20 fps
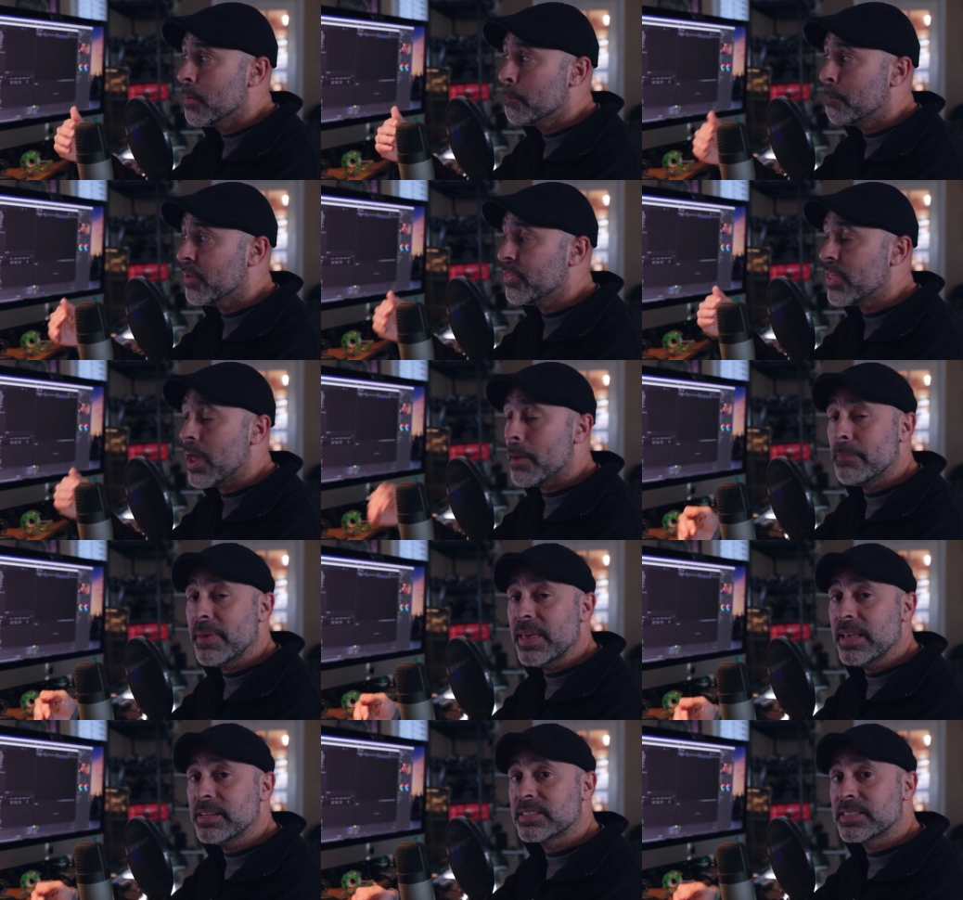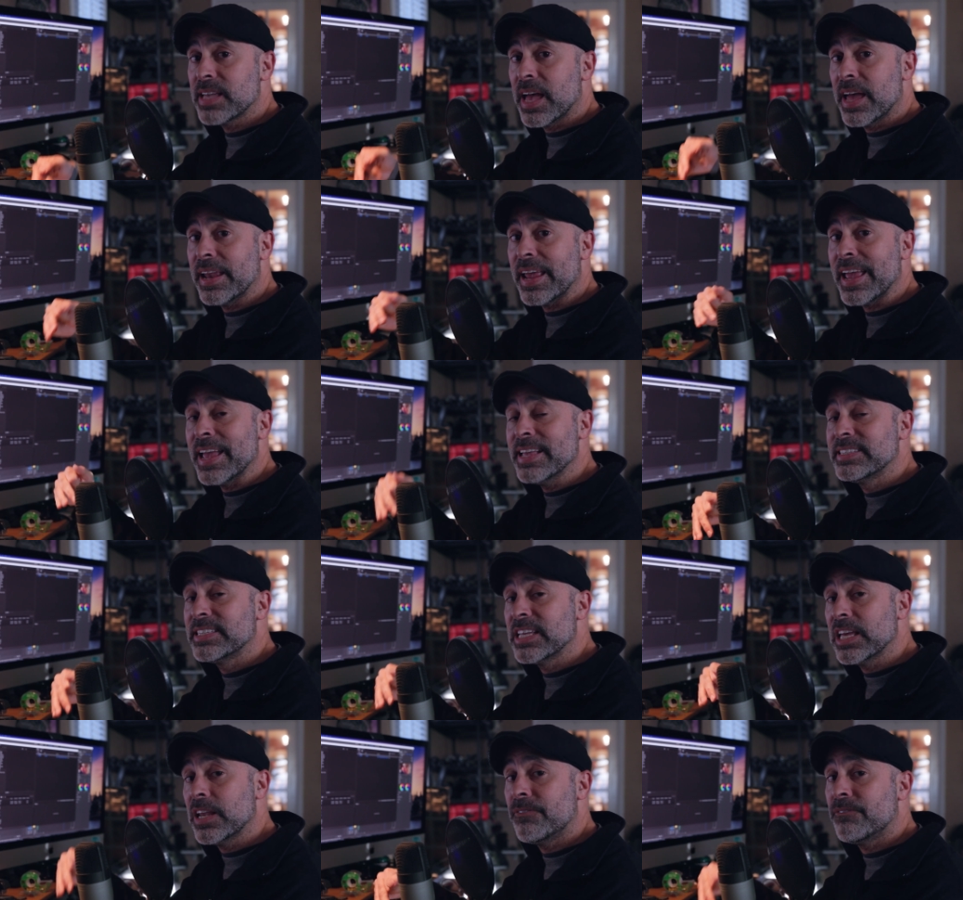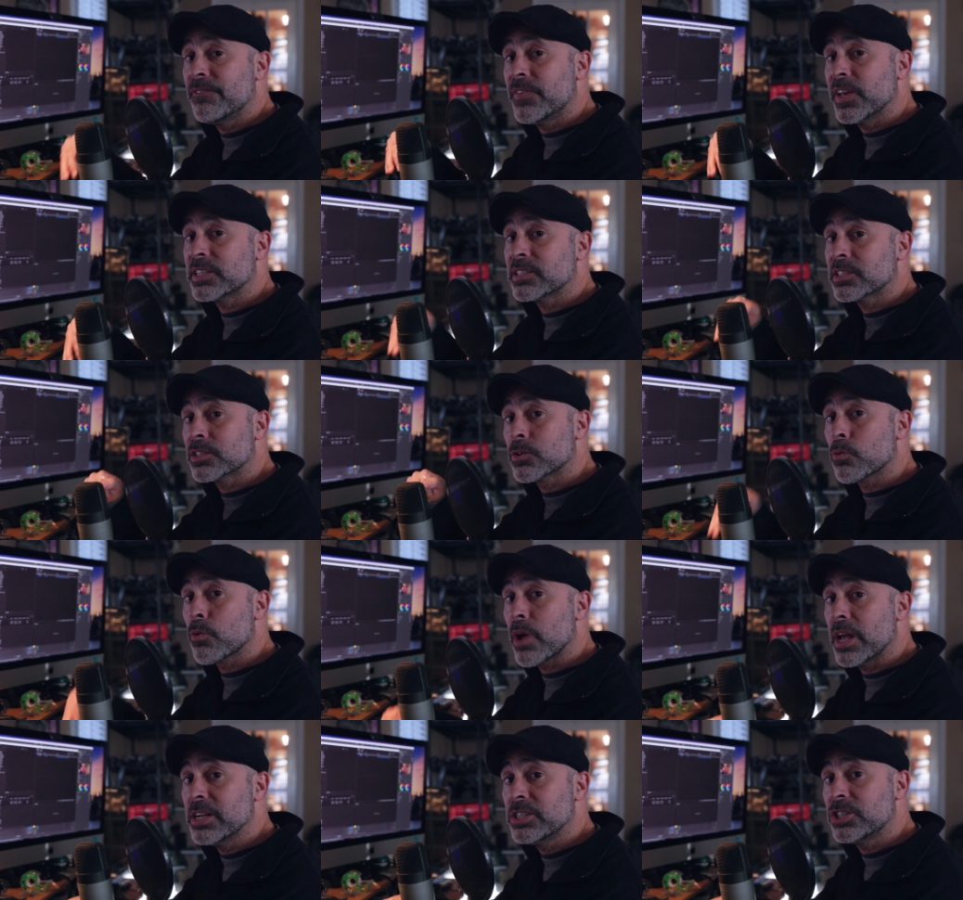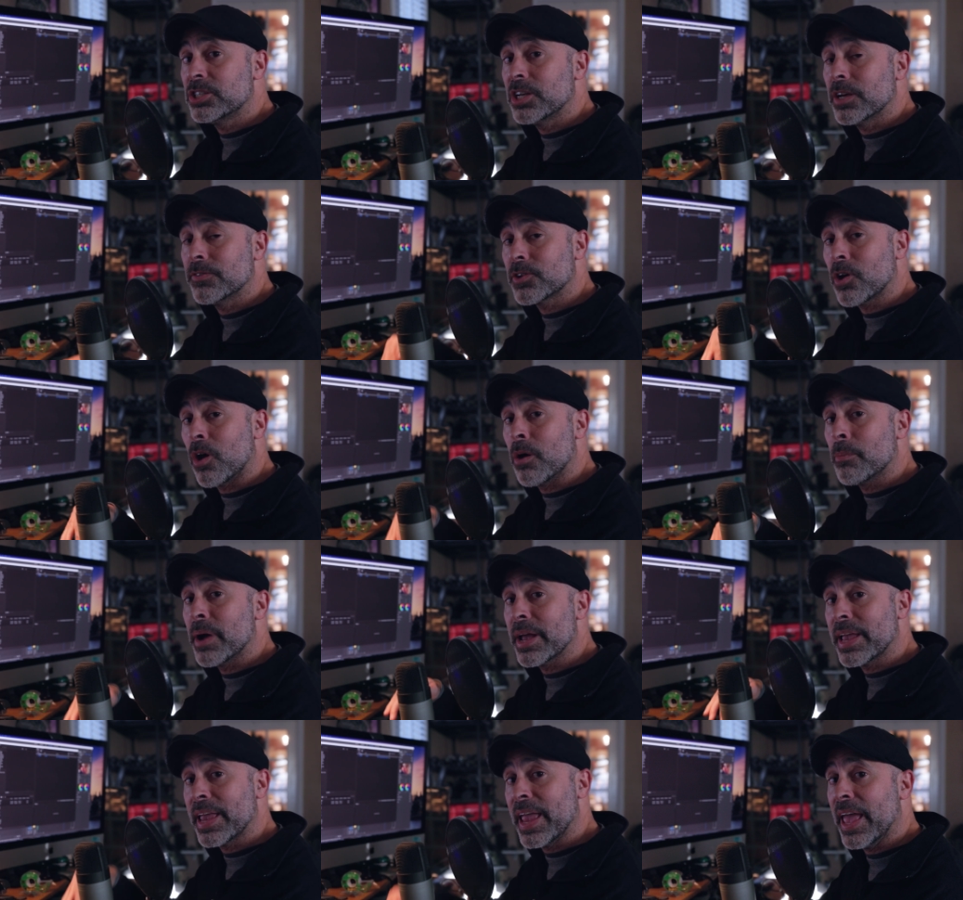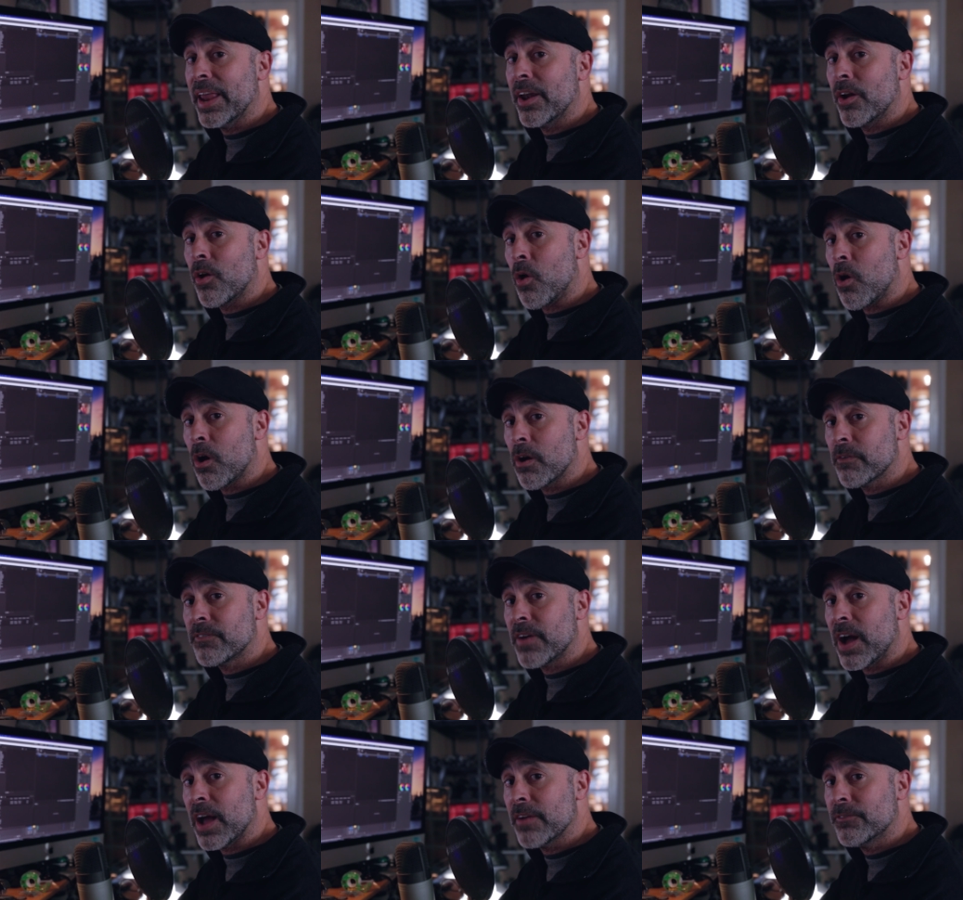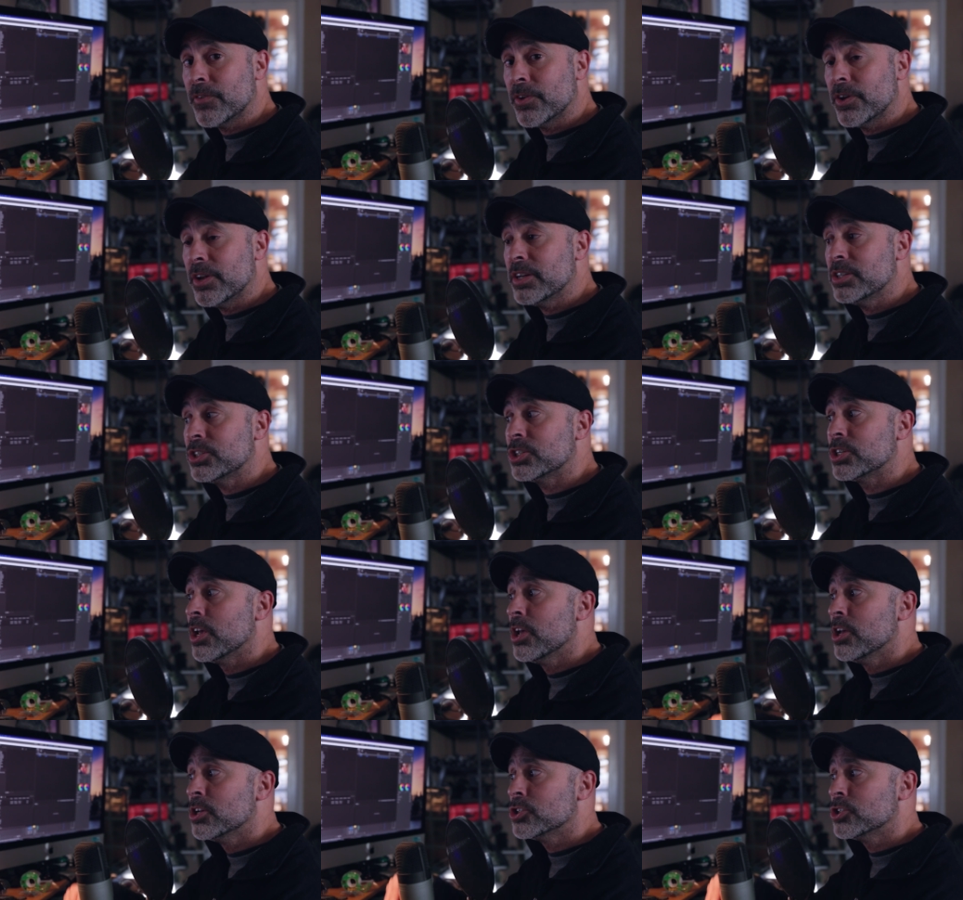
But that being said, it did fix the redshift on my Canon R5 footage.